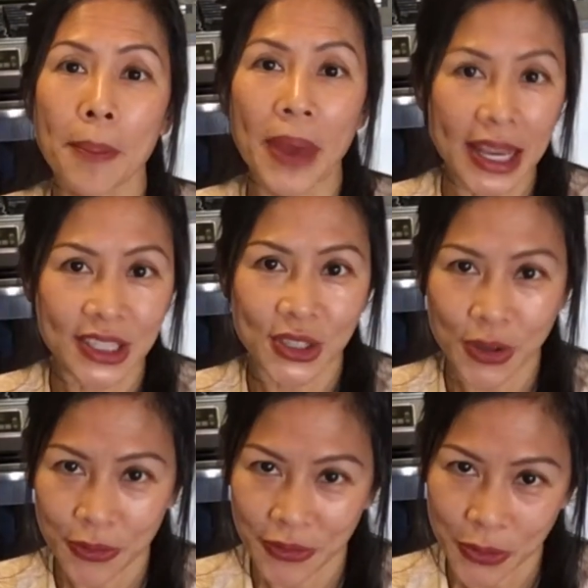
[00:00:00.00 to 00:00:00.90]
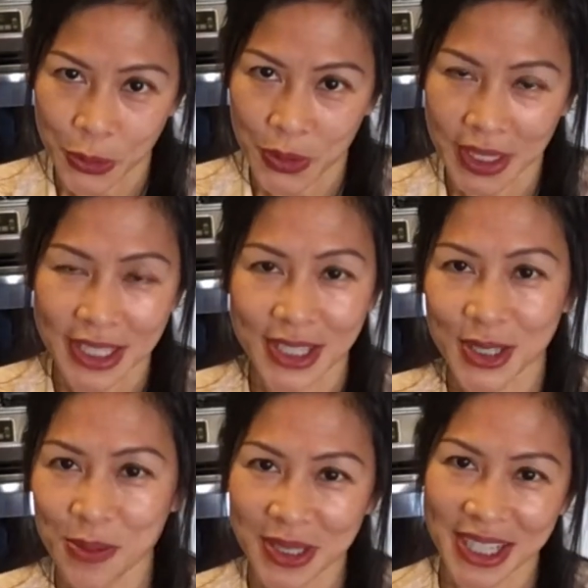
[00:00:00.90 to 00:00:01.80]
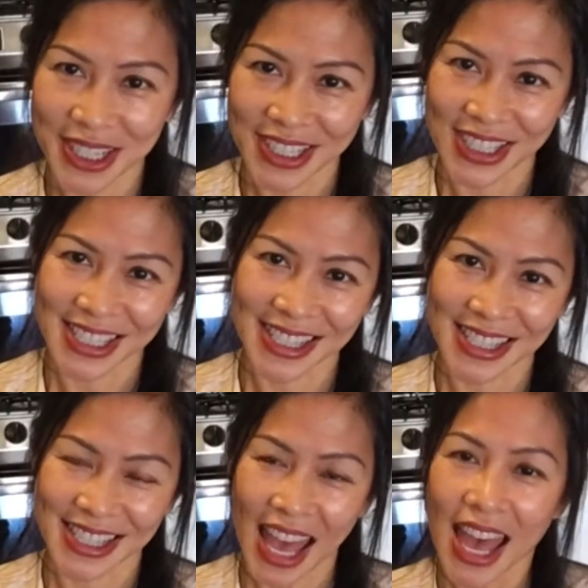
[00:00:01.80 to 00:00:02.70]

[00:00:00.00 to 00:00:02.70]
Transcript: baked tofu. It's super delicious.